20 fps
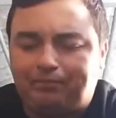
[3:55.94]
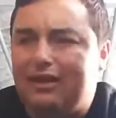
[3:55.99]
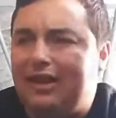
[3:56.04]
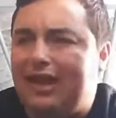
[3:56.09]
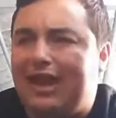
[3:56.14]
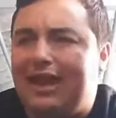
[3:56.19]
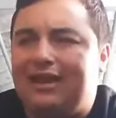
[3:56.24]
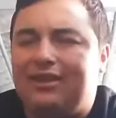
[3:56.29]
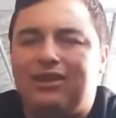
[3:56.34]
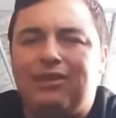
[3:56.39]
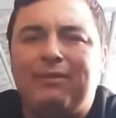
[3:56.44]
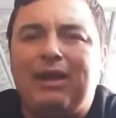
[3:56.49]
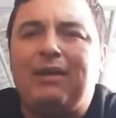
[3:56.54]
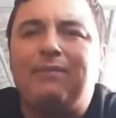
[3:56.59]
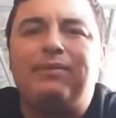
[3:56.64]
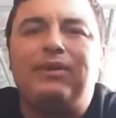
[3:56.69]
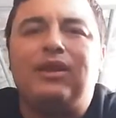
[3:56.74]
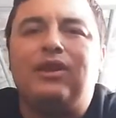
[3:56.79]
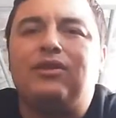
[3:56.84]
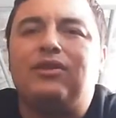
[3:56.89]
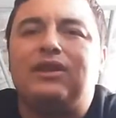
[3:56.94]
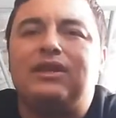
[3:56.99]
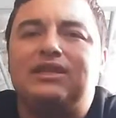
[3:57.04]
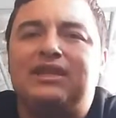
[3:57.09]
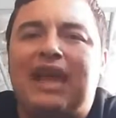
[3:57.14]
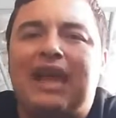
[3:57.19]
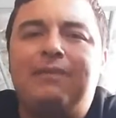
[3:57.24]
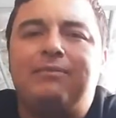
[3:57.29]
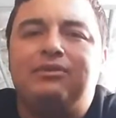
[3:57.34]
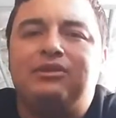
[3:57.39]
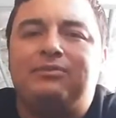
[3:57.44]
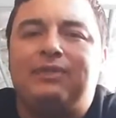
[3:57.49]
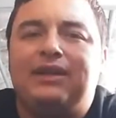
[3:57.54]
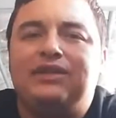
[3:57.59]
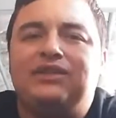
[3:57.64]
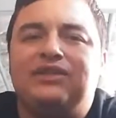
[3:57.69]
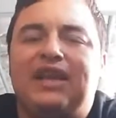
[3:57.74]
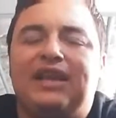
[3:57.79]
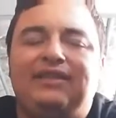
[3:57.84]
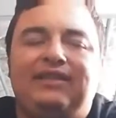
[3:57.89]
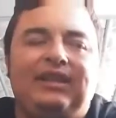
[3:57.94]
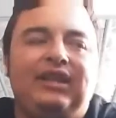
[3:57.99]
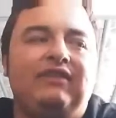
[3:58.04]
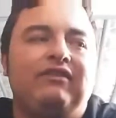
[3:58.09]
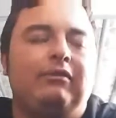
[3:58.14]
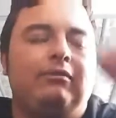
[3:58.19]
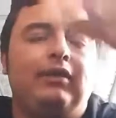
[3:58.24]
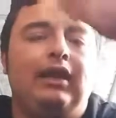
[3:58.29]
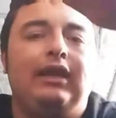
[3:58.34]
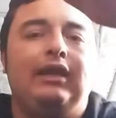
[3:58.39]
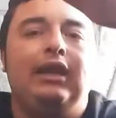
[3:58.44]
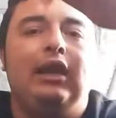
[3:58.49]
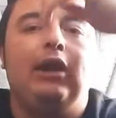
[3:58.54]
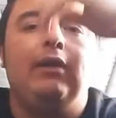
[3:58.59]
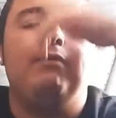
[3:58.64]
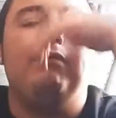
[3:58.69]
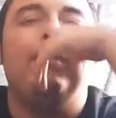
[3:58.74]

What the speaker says: And there might be other examples, but I just can't think of them right now.